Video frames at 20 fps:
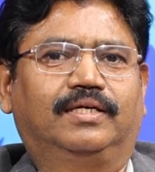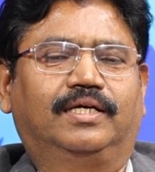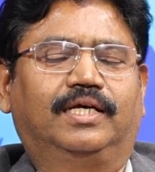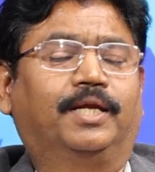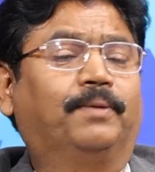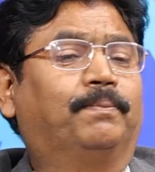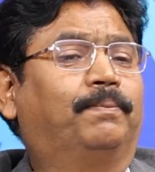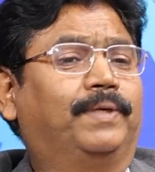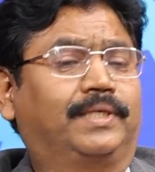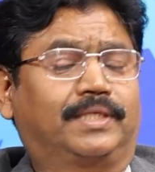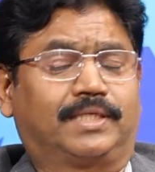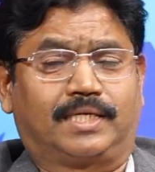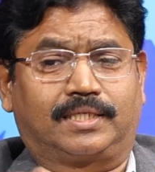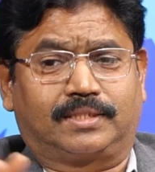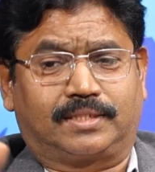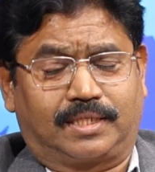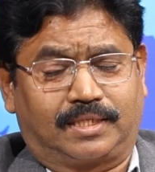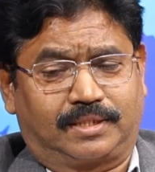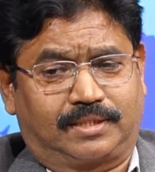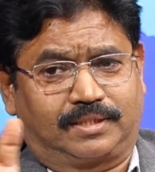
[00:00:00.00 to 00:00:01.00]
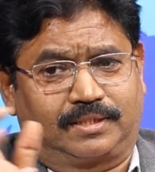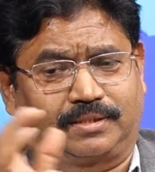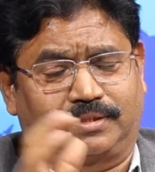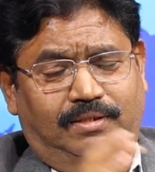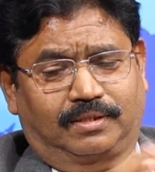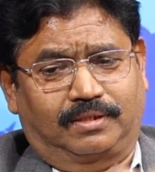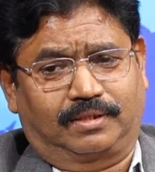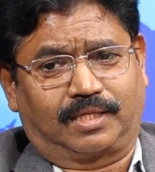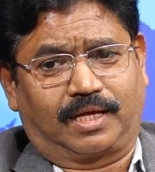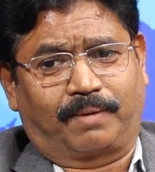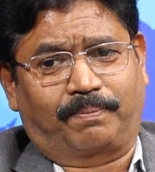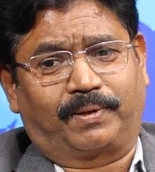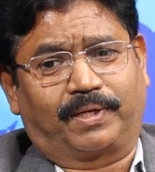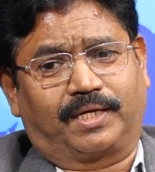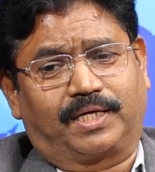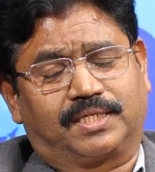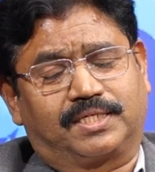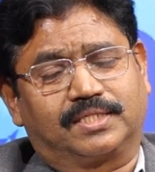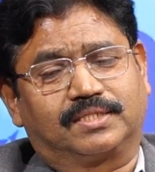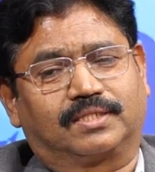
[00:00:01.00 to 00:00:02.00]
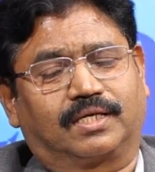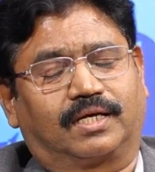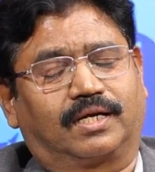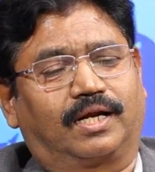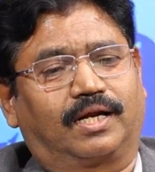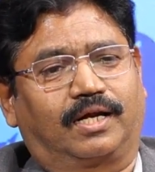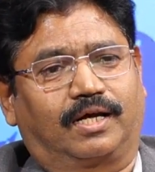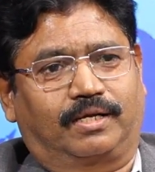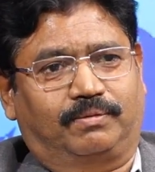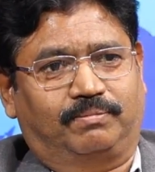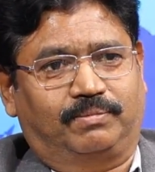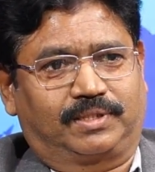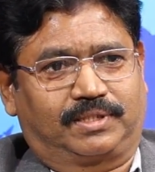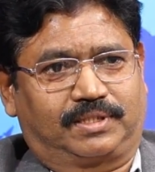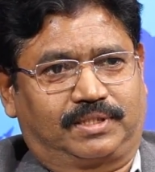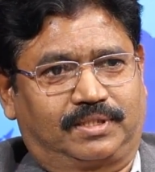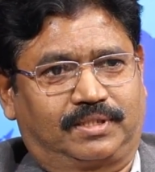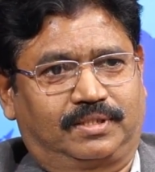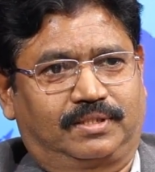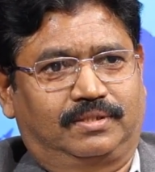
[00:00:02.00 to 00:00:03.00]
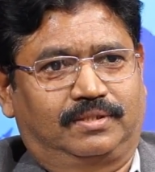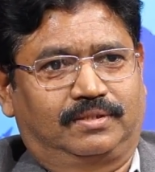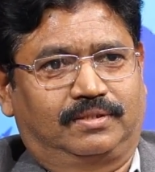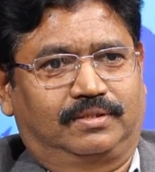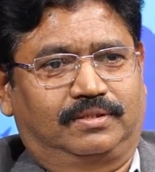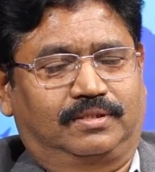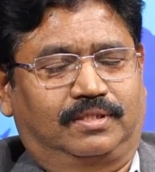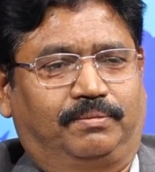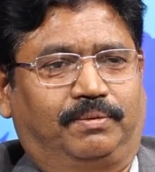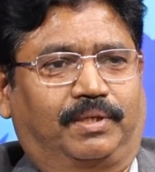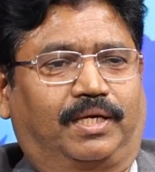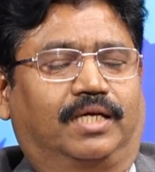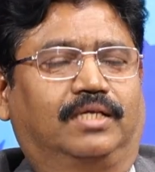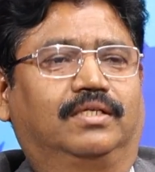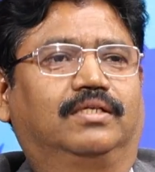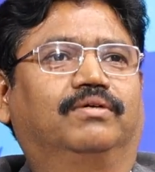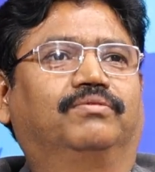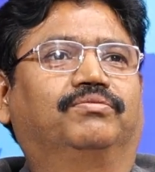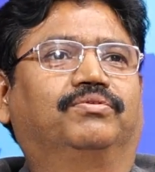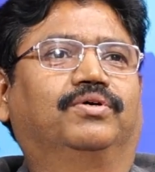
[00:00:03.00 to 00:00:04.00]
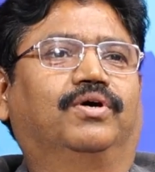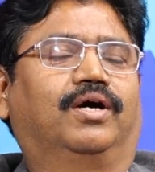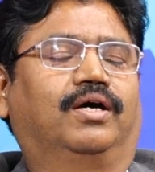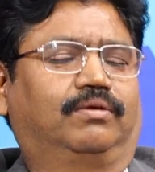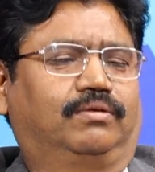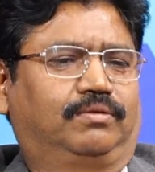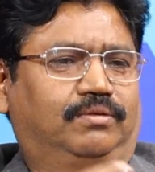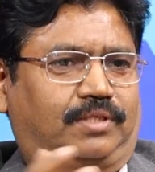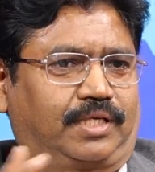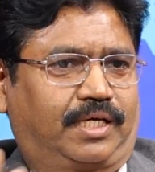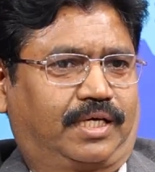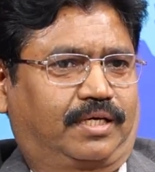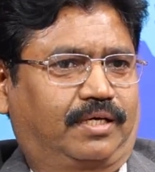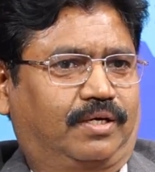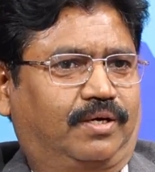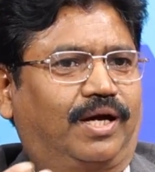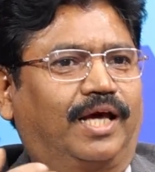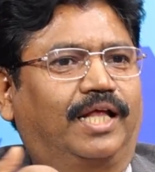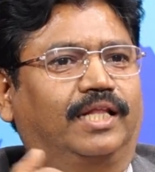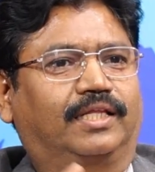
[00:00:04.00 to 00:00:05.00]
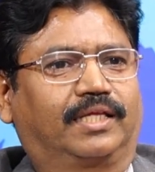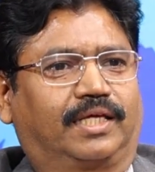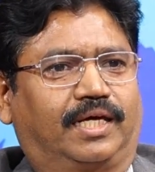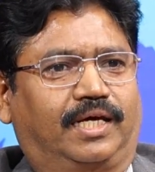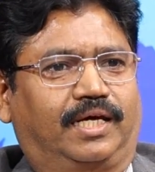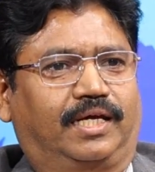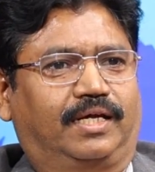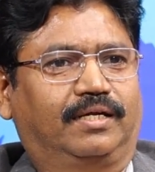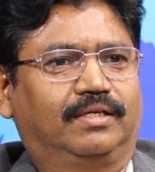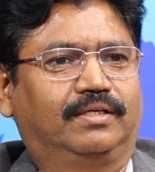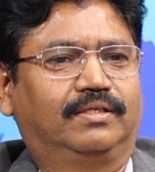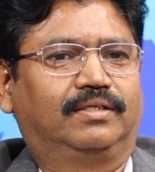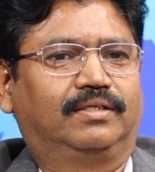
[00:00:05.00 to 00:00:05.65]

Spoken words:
In businesses, the applications are enormous. So because if you take healthcare